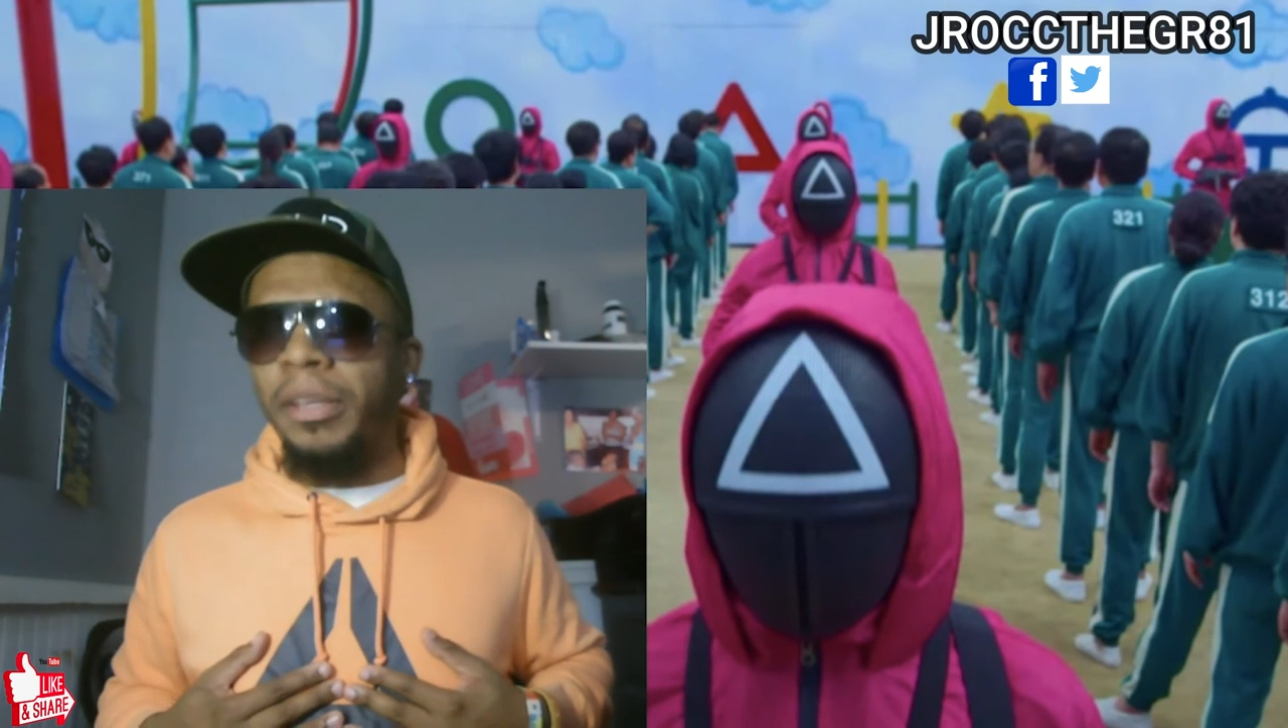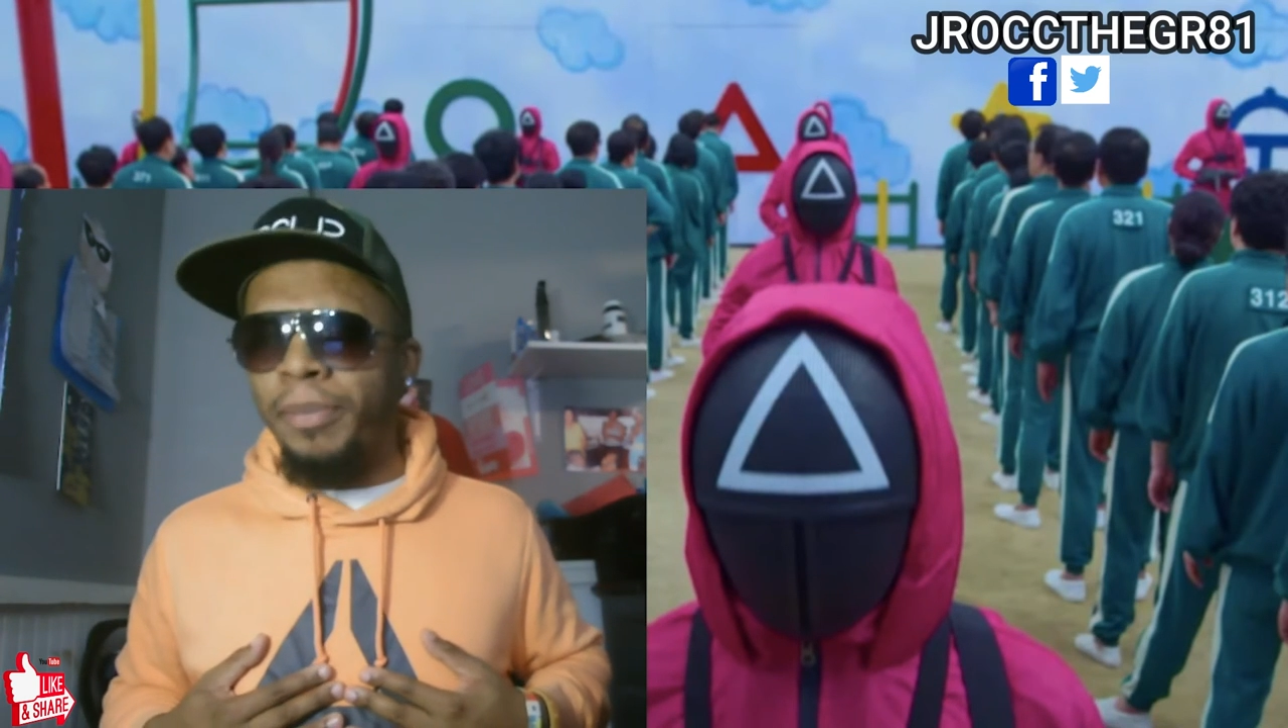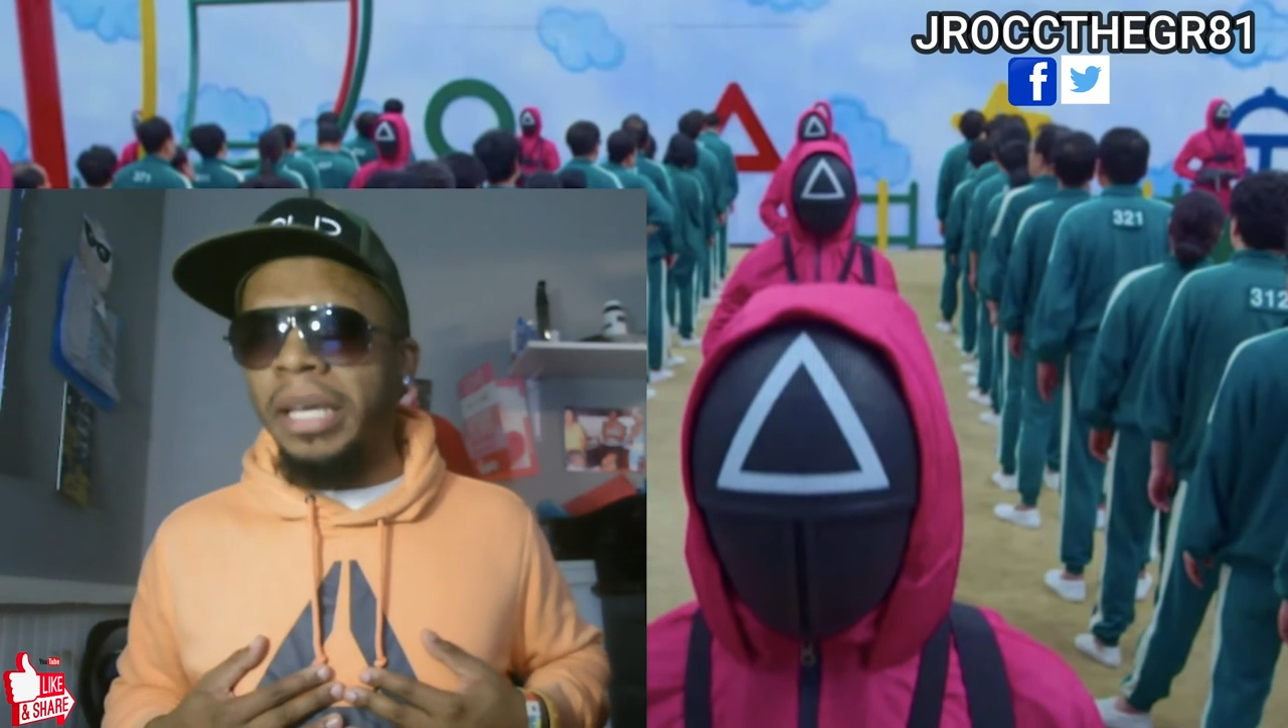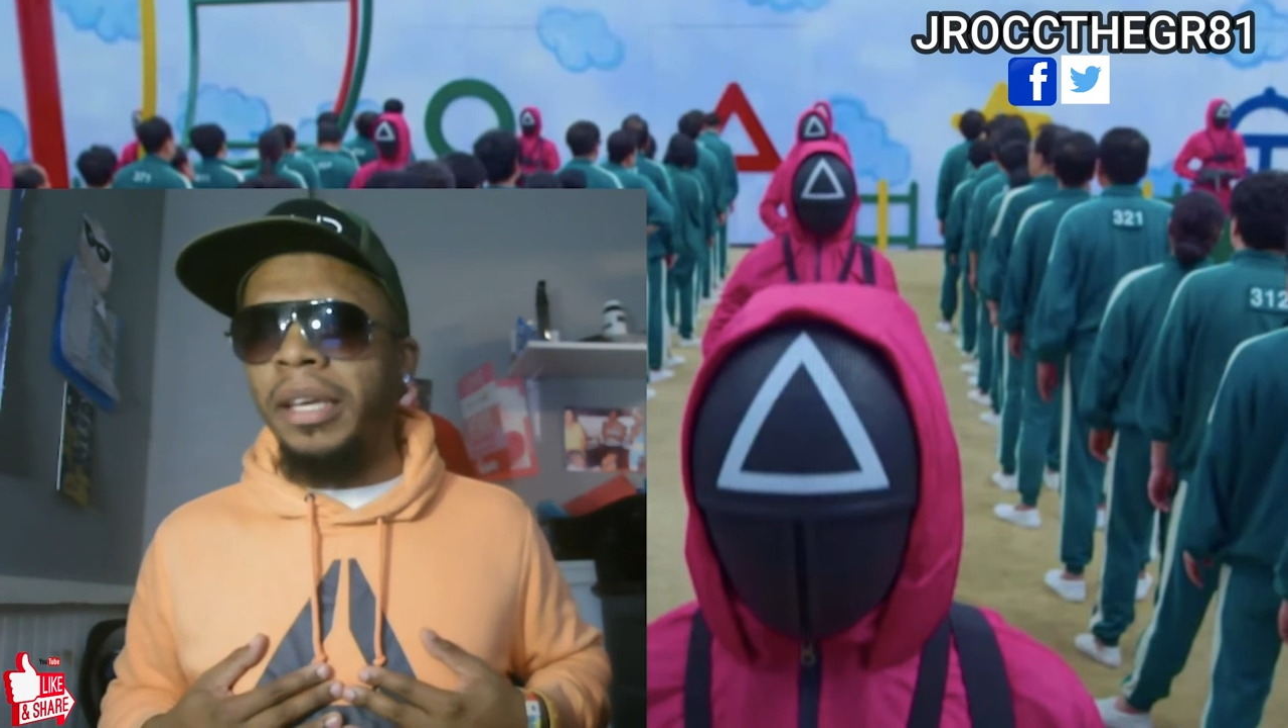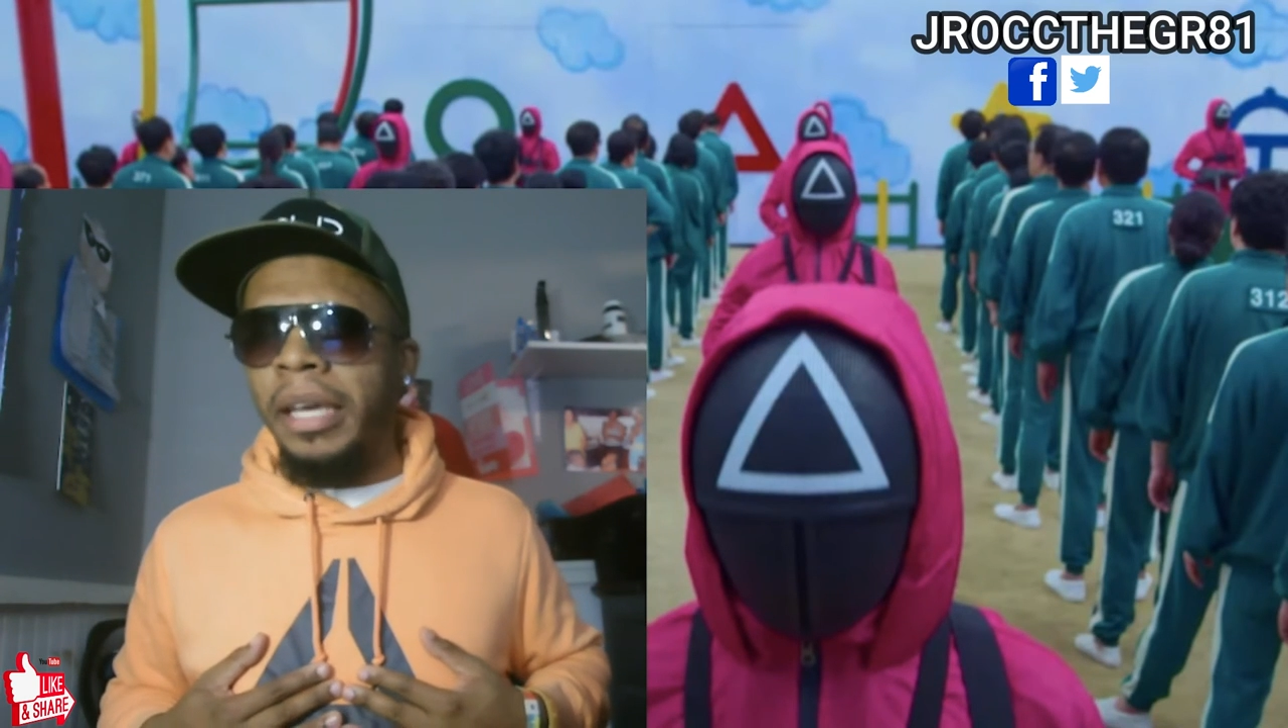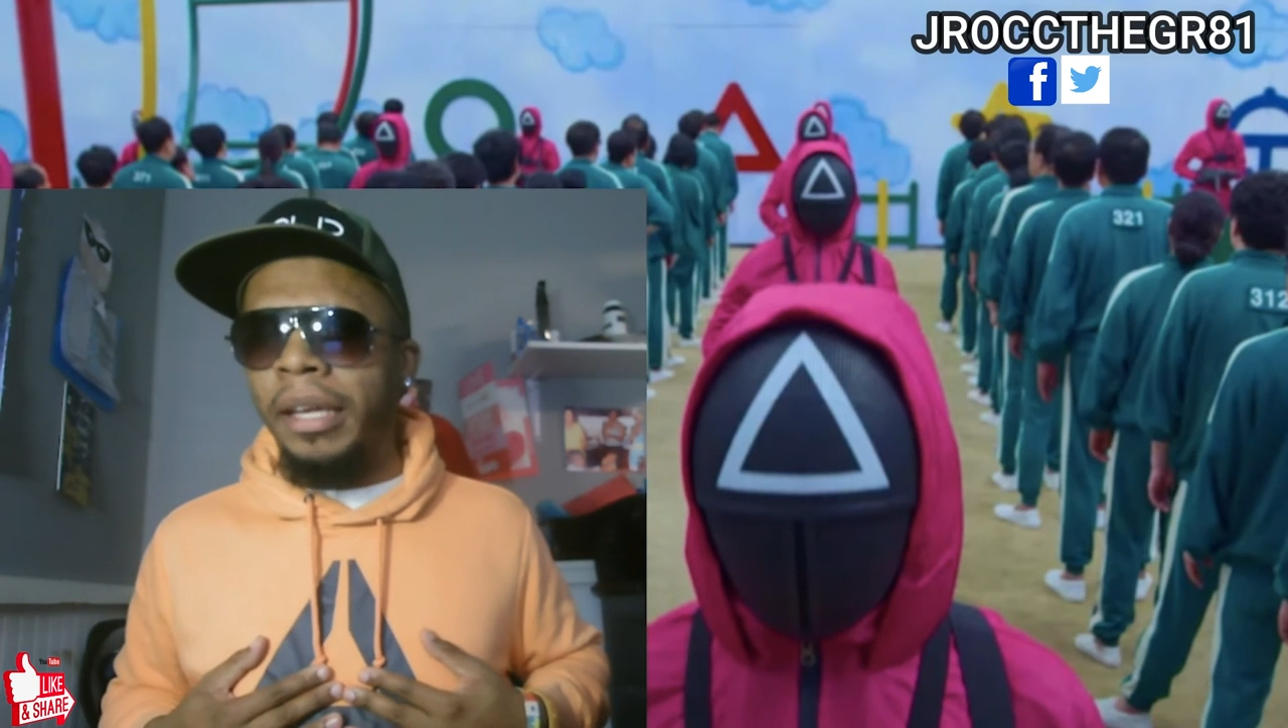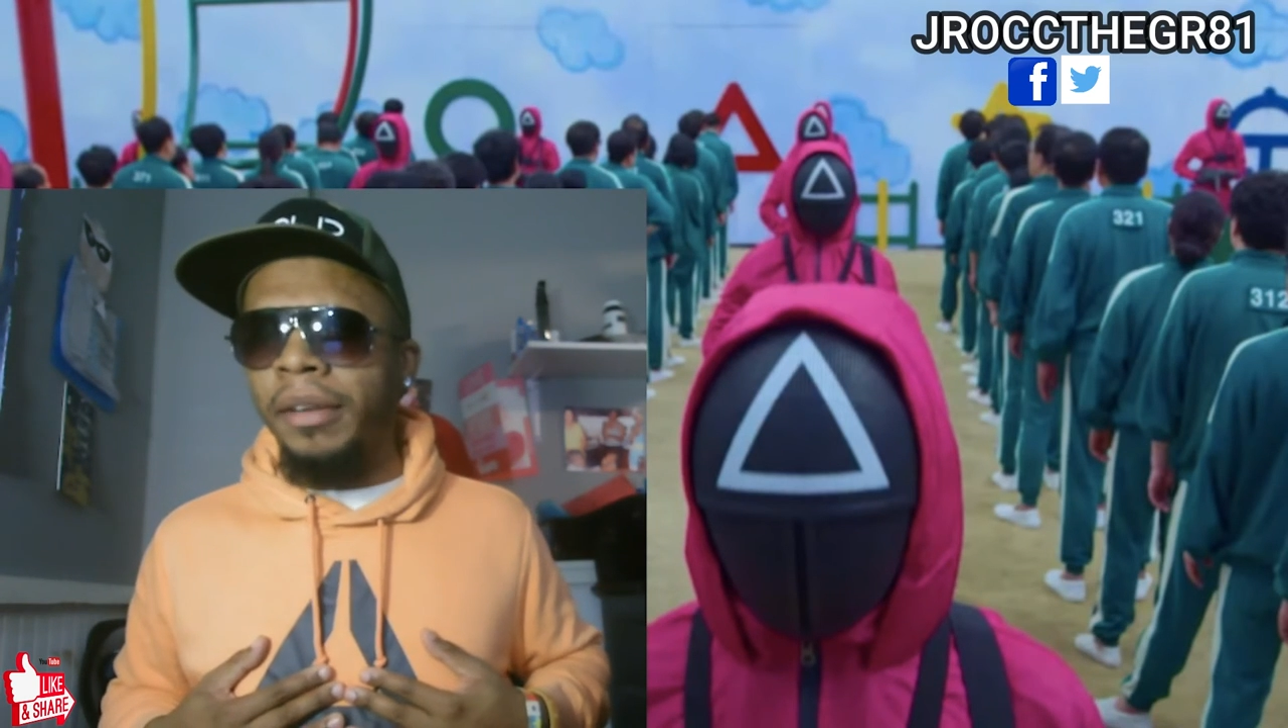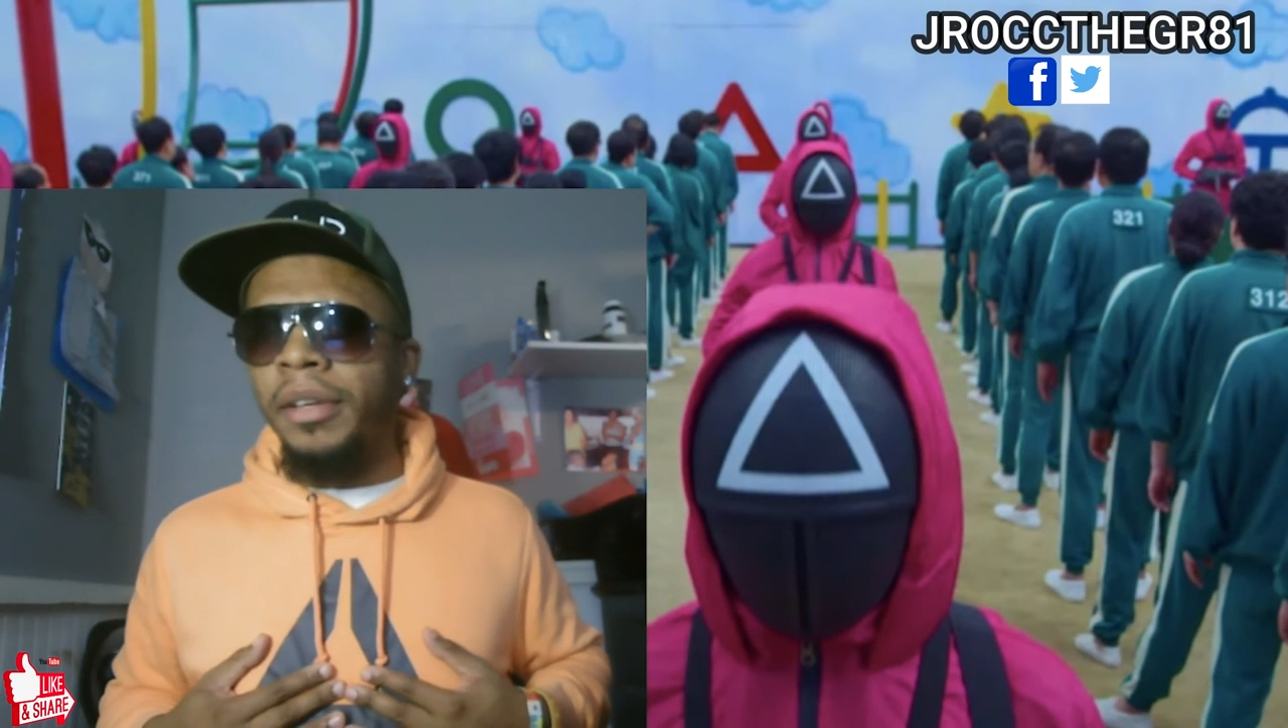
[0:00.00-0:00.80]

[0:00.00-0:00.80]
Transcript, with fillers: be a hit.